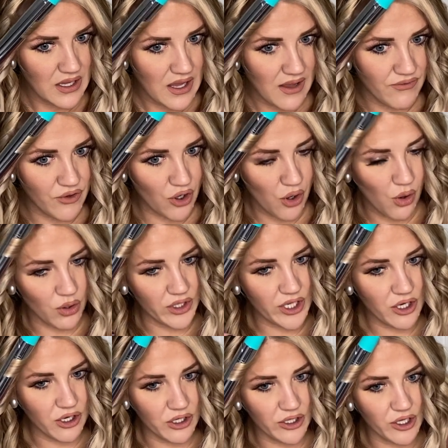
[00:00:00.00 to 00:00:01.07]
If you're only
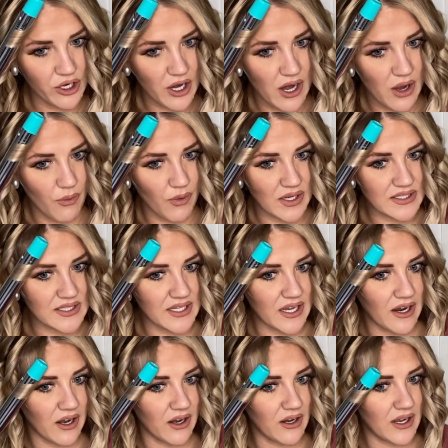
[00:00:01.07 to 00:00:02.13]
curling your hair once a
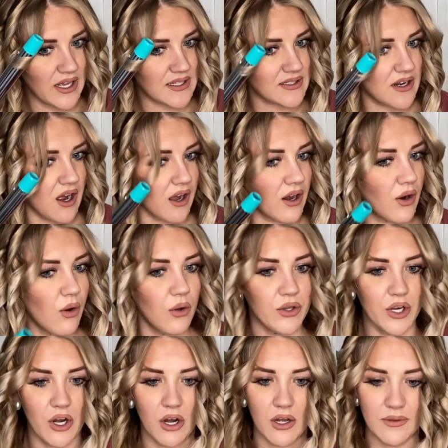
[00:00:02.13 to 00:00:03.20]
year, it's not gonna hold
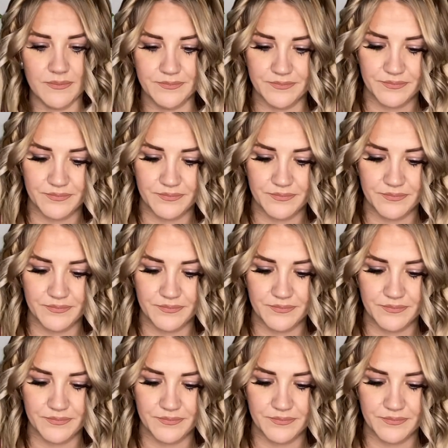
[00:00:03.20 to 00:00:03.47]
a curl.